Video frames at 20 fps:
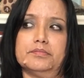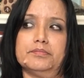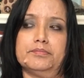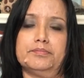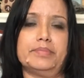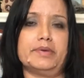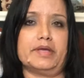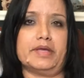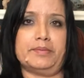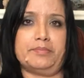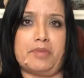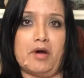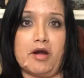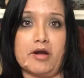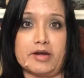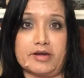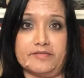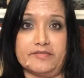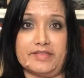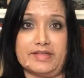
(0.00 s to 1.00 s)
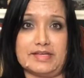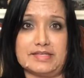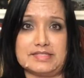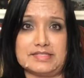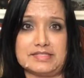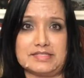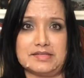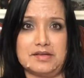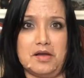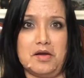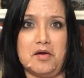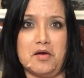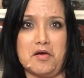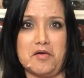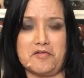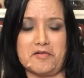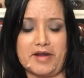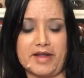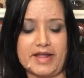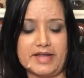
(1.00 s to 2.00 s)
be part of this. All
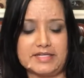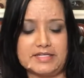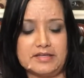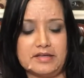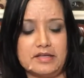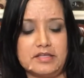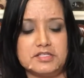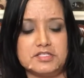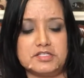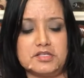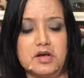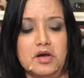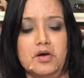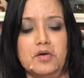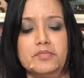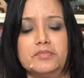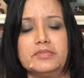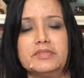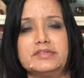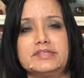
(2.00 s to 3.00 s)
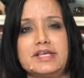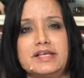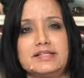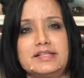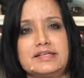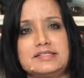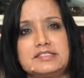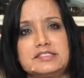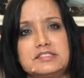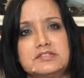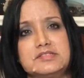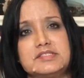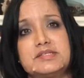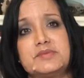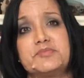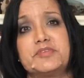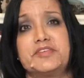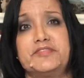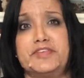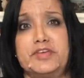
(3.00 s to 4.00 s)
right, so let's do some
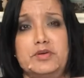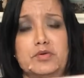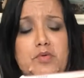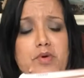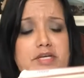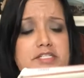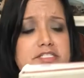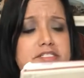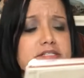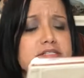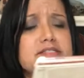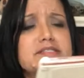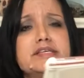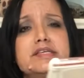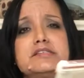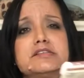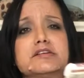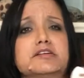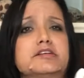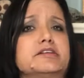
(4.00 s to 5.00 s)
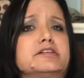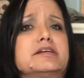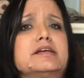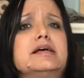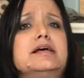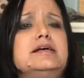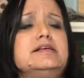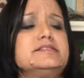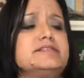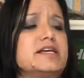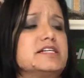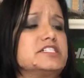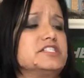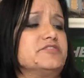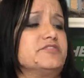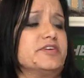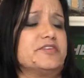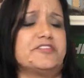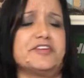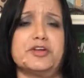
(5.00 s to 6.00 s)
review questions. These are your section
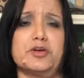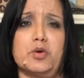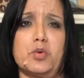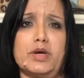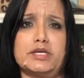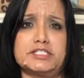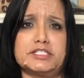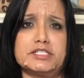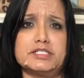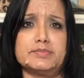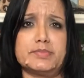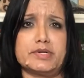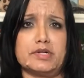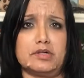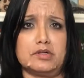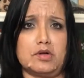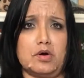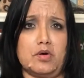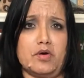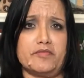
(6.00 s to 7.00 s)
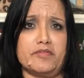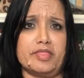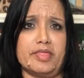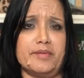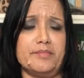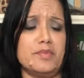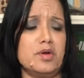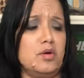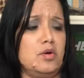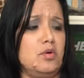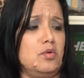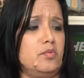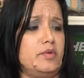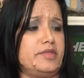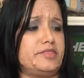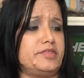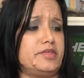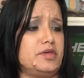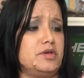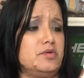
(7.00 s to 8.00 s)
review questions, but I'll go over them
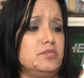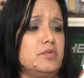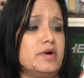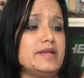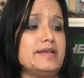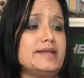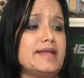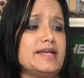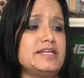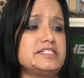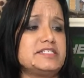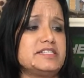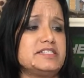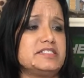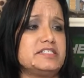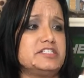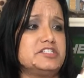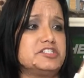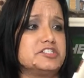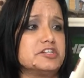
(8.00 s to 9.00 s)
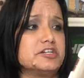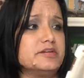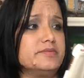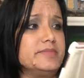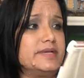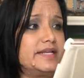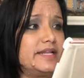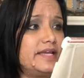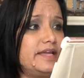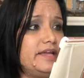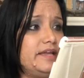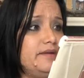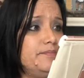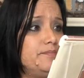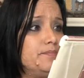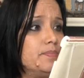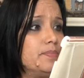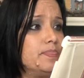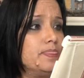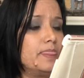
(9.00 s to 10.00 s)
with you. What nation did Germany
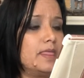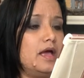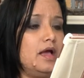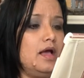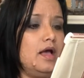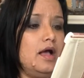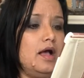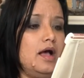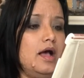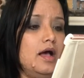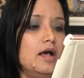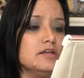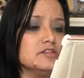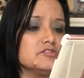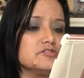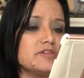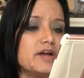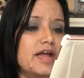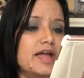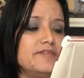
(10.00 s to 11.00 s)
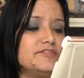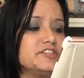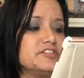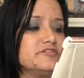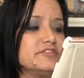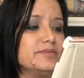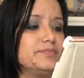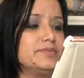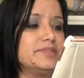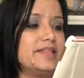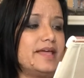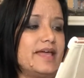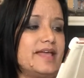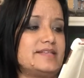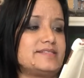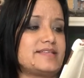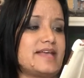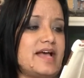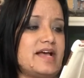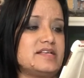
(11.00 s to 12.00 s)
strive to
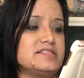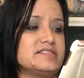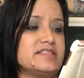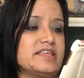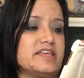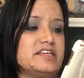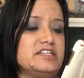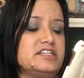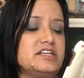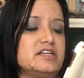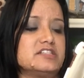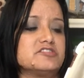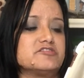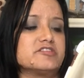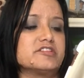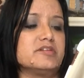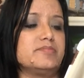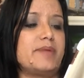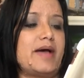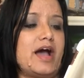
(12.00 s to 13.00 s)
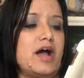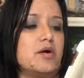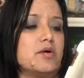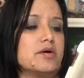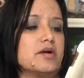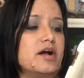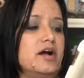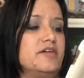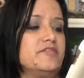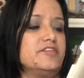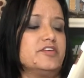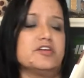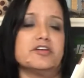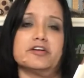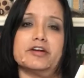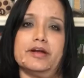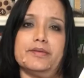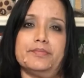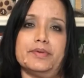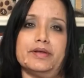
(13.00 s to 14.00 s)
replace as the industrial power of
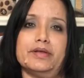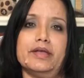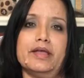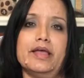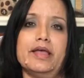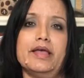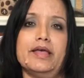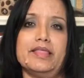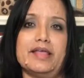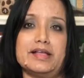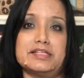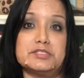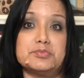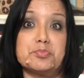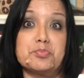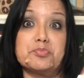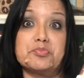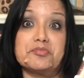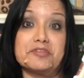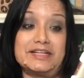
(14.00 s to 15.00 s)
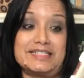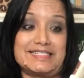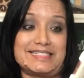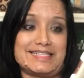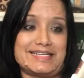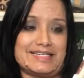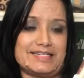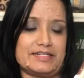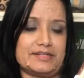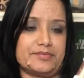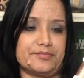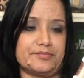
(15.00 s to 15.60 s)
Europe? That's Britain.